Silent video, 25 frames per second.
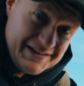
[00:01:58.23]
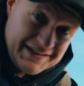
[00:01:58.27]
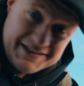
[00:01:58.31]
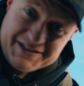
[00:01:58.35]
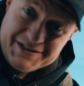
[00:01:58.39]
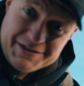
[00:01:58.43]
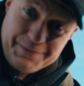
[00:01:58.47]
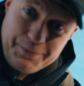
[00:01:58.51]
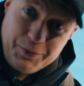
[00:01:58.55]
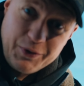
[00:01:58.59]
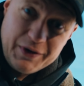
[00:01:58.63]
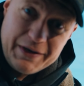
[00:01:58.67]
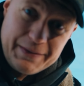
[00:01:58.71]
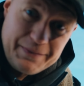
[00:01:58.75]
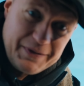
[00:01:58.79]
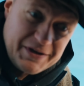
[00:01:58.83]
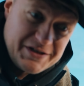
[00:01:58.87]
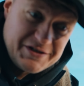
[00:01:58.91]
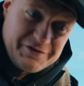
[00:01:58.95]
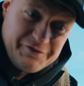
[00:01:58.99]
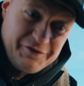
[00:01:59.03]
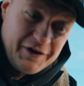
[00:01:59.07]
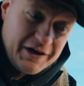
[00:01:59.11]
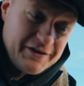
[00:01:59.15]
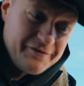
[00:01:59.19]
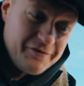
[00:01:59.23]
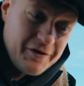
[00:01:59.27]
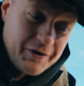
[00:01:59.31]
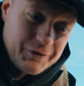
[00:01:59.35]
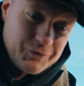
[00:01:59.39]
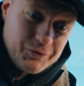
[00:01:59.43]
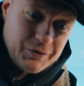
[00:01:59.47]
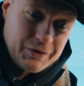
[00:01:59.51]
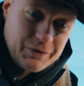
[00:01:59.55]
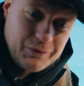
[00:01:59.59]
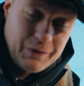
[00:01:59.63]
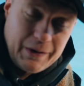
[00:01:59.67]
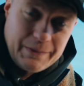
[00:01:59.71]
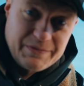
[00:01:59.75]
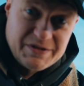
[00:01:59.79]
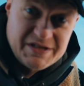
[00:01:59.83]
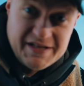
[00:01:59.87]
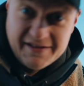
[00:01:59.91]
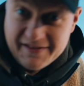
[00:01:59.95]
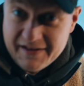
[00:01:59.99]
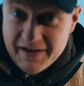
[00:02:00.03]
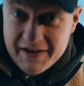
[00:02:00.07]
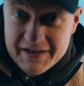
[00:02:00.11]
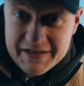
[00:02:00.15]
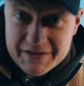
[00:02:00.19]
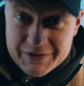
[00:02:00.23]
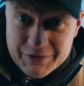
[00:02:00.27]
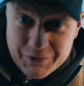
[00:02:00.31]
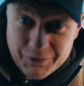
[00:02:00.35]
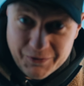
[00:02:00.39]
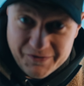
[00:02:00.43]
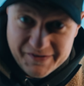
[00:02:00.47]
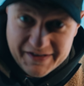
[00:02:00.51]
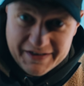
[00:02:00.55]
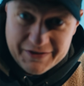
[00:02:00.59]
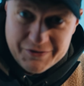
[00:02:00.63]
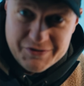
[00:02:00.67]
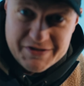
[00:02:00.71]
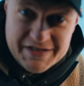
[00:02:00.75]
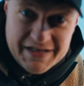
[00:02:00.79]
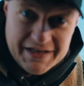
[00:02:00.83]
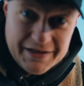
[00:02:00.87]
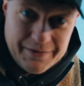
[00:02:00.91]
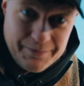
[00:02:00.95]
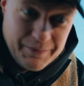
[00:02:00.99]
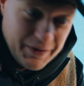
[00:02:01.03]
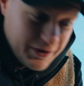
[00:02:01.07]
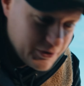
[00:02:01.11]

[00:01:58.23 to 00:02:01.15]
it's pretty much 500 grams lighter than the Sigma